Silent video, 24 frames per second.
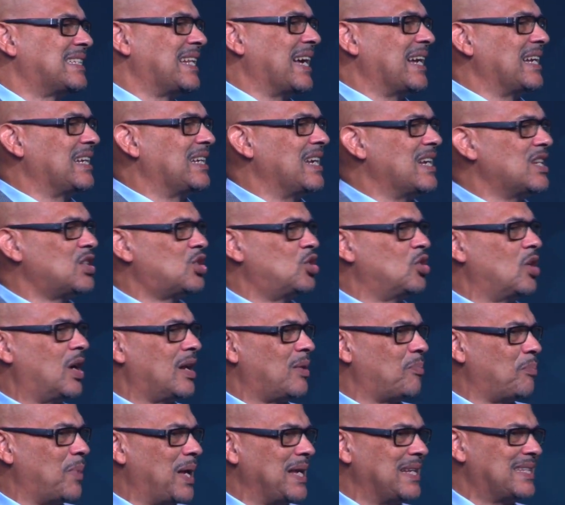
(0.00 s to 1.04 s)
that does
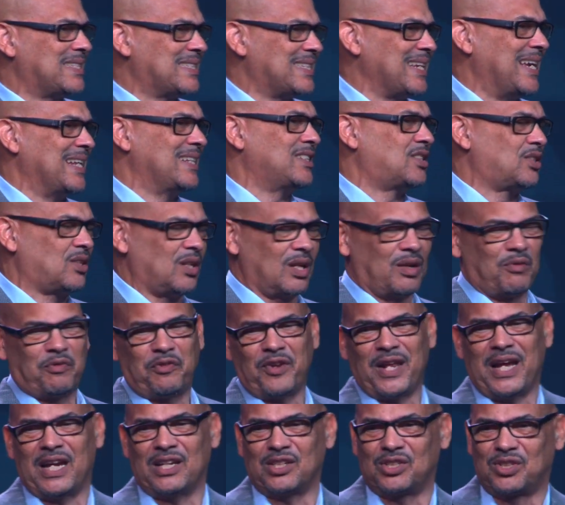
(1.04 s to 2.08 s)
not make sense to the
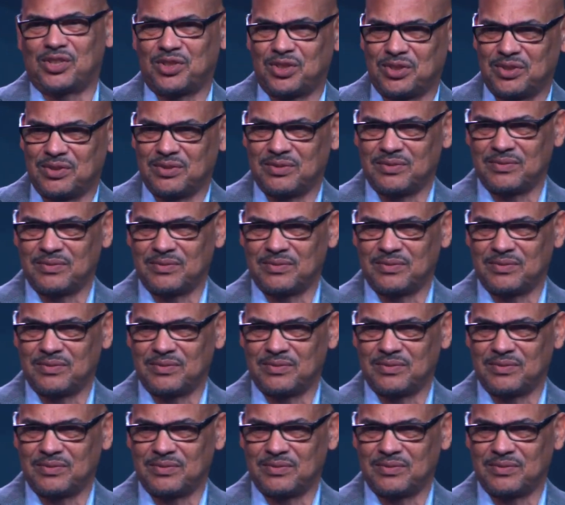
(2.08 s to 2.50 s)
flesh.